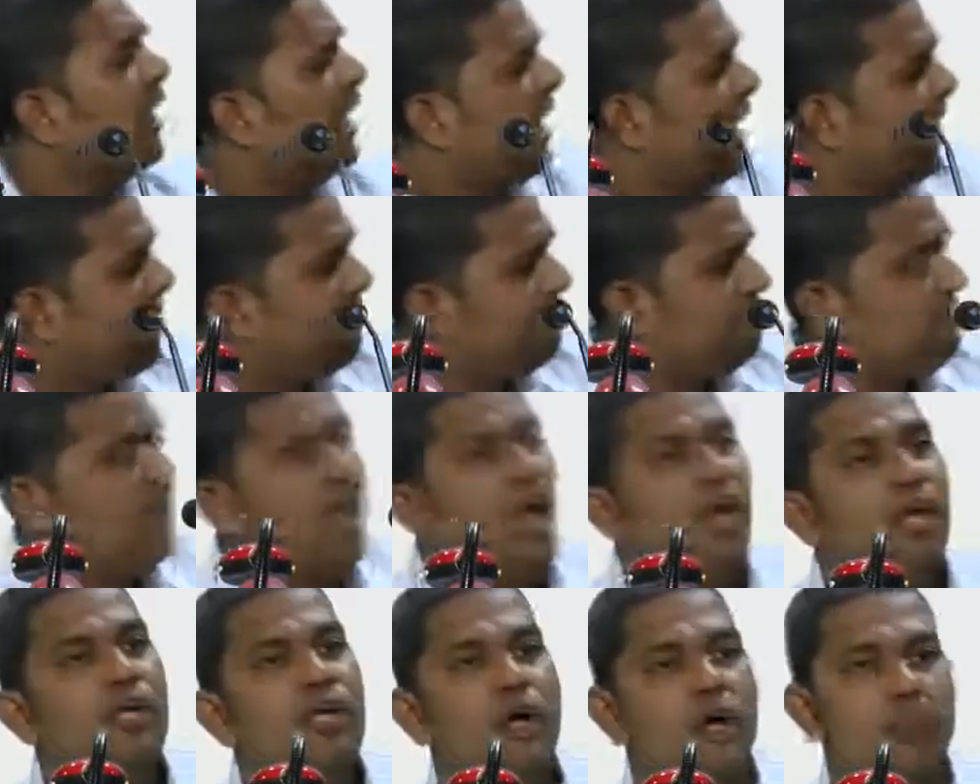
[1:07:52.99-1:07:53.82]
If
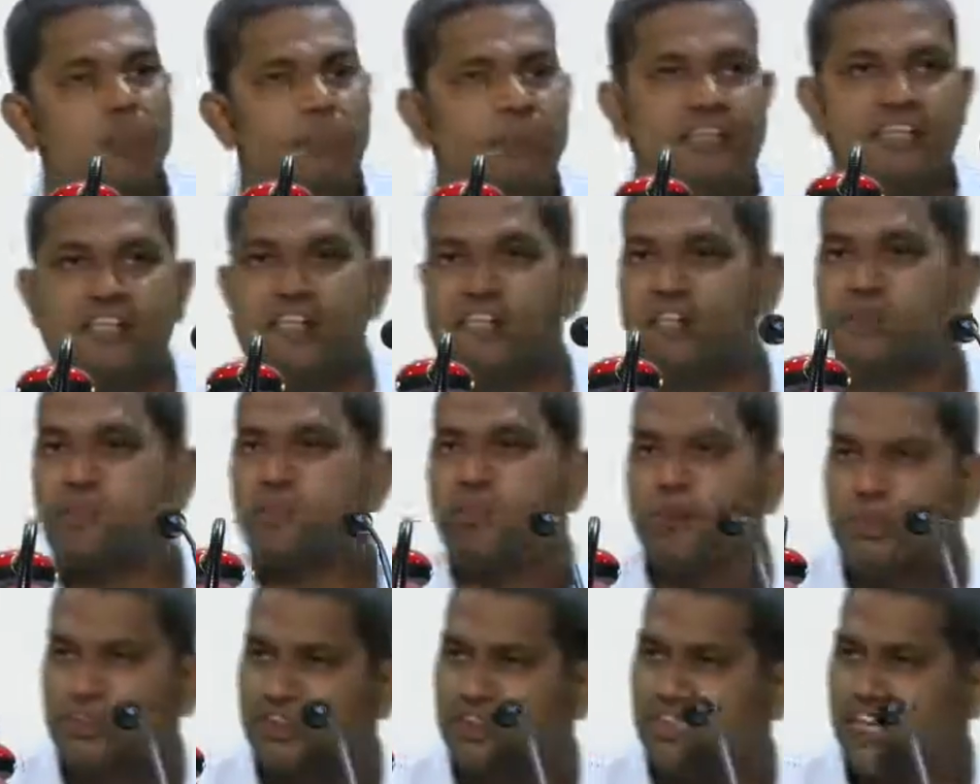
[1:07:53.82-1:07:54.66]
your business
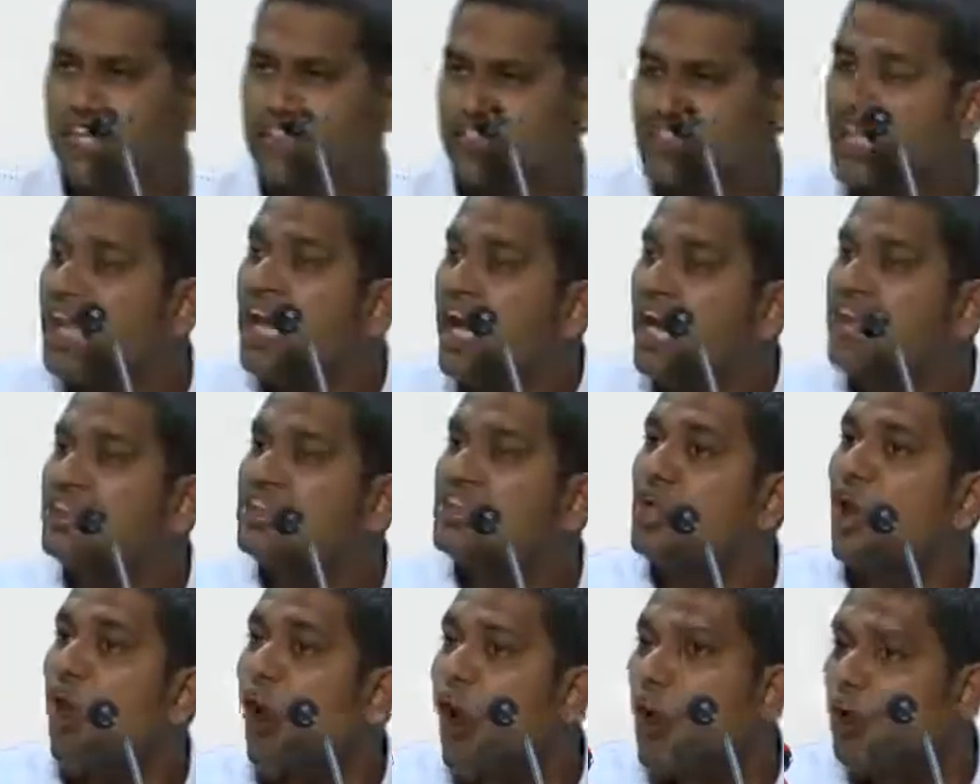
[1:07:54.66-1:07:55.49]
process
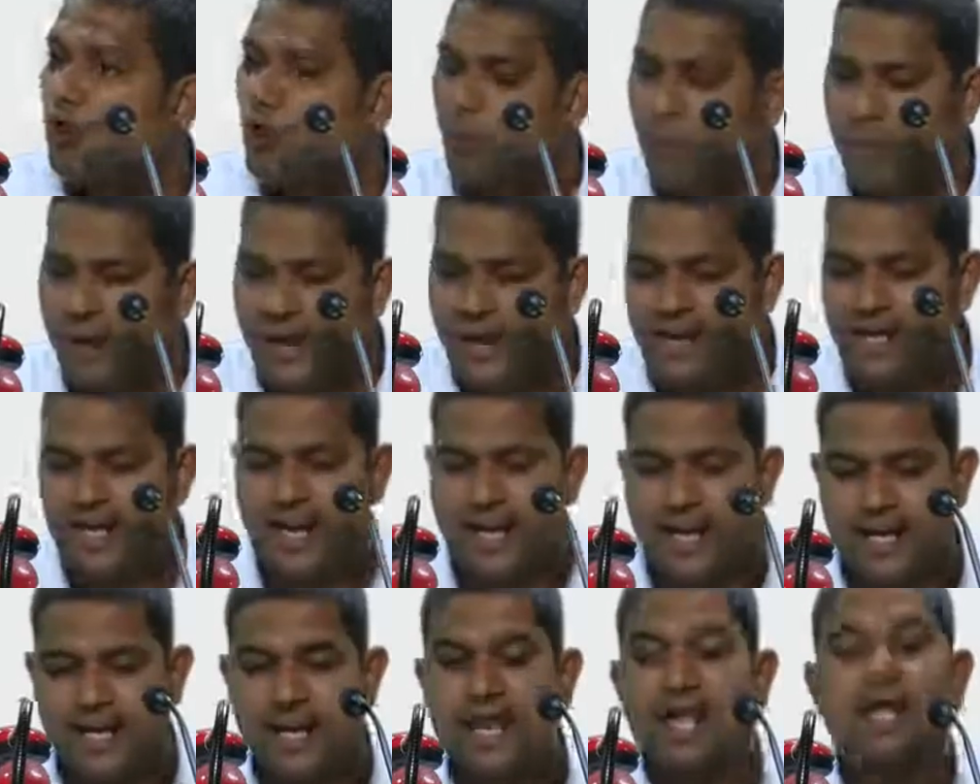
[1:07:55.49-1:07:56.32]
is
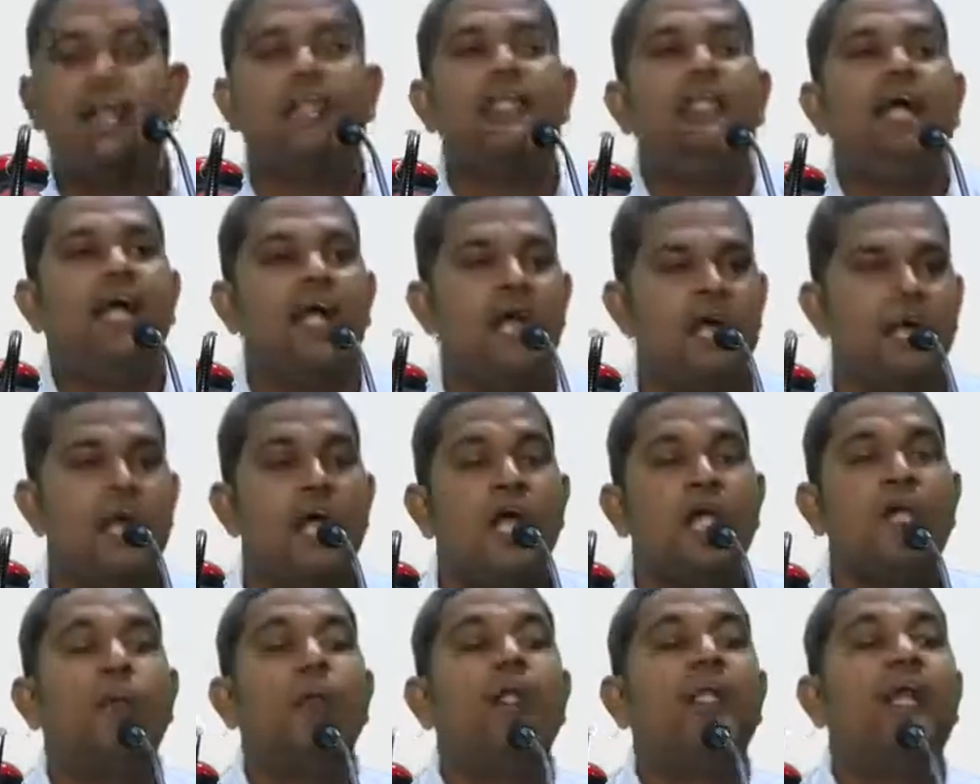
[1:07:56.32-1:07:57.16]
automated, then
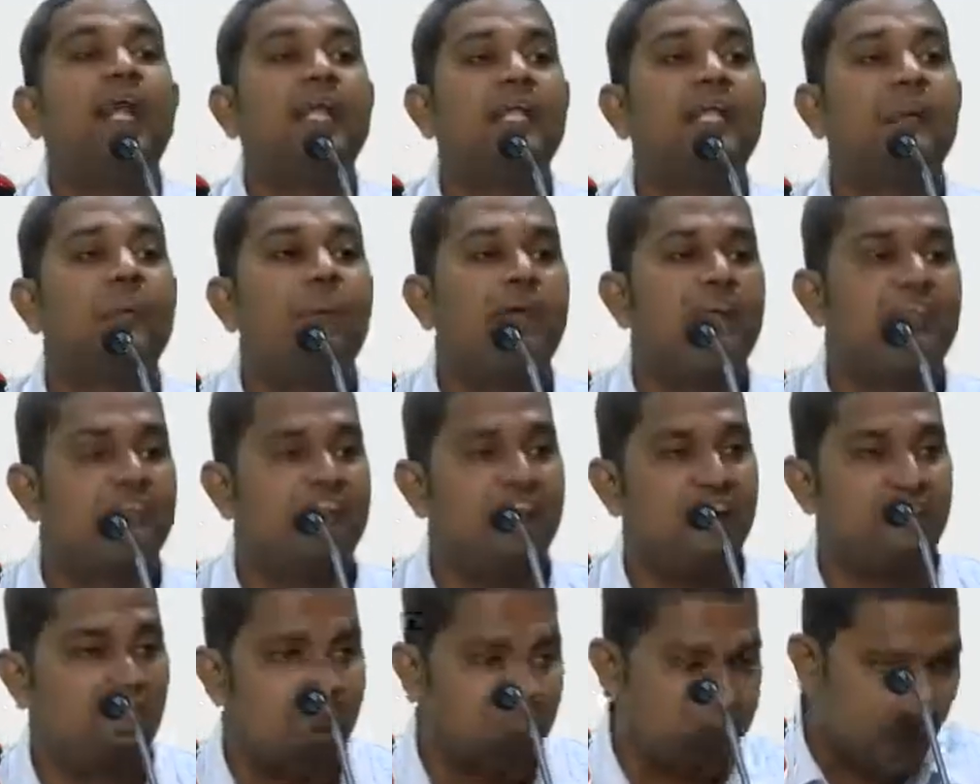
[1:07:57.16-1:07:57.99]
you will get the
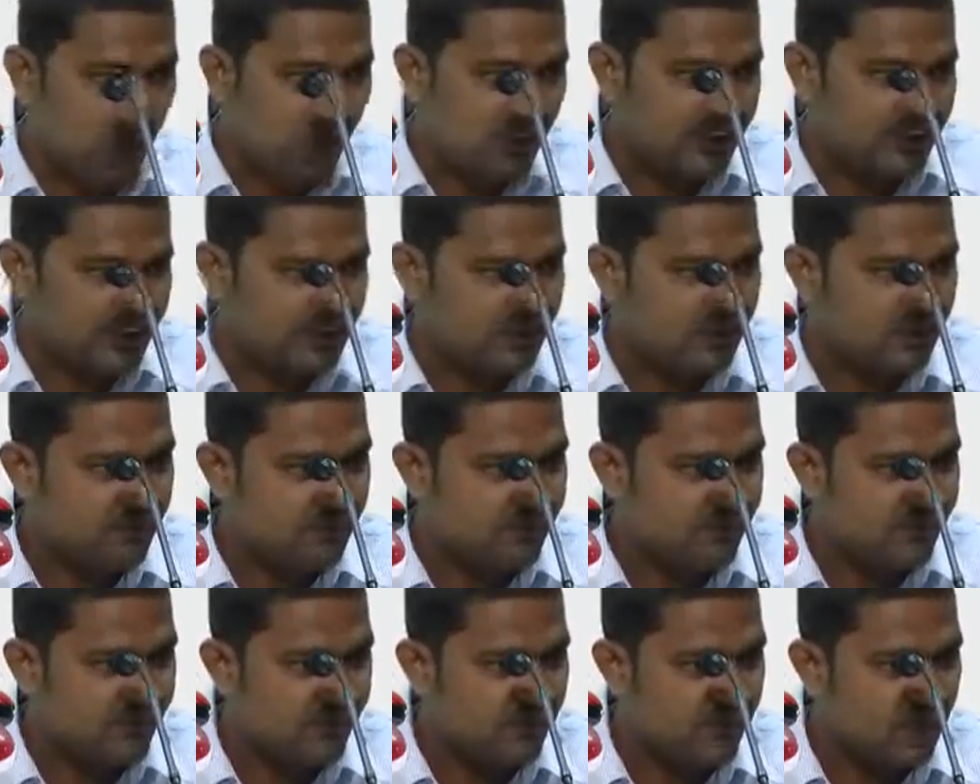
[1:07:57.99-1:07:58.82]
benefit of cost,
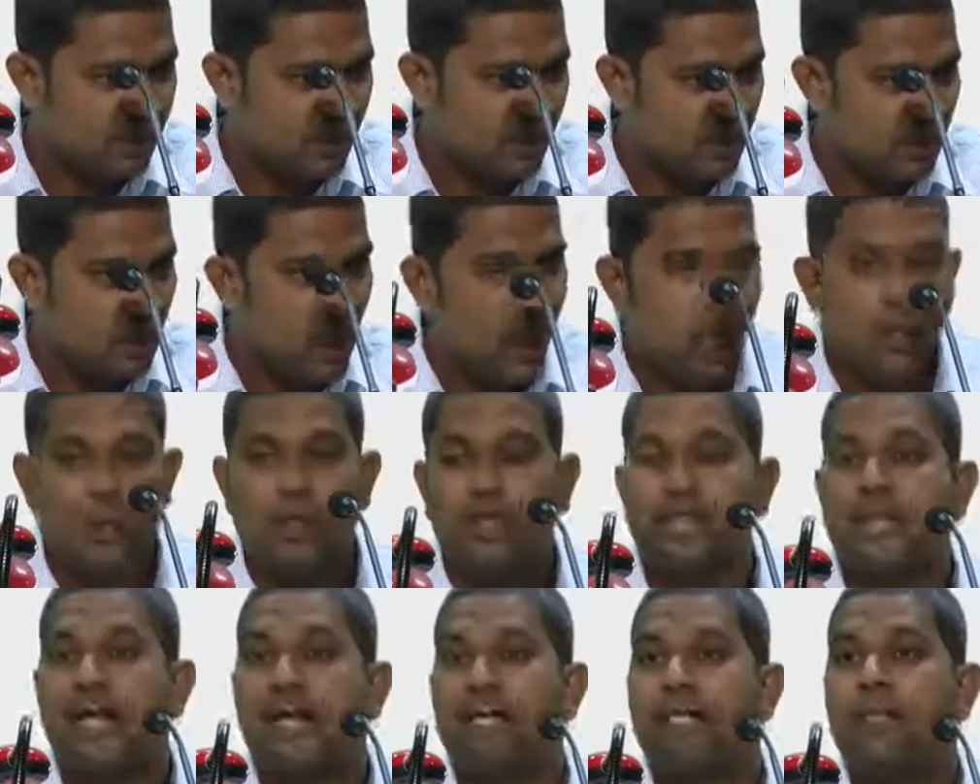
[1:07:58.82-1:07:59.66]
you
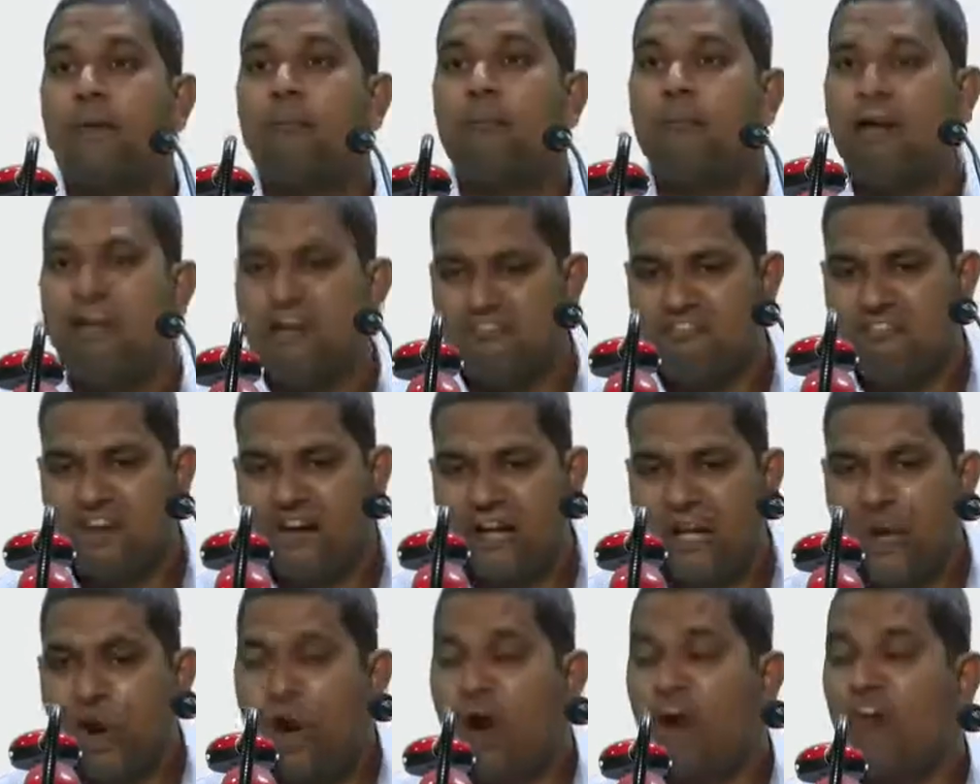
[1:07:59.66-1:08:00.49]
will get the
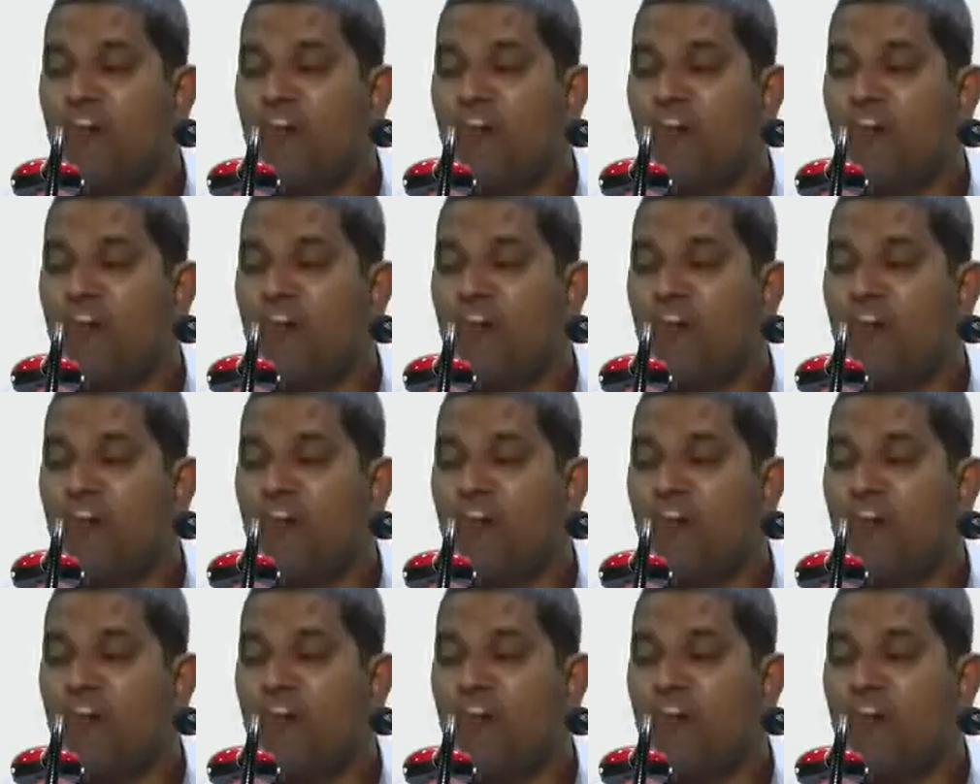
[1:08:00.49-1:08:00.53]
benefit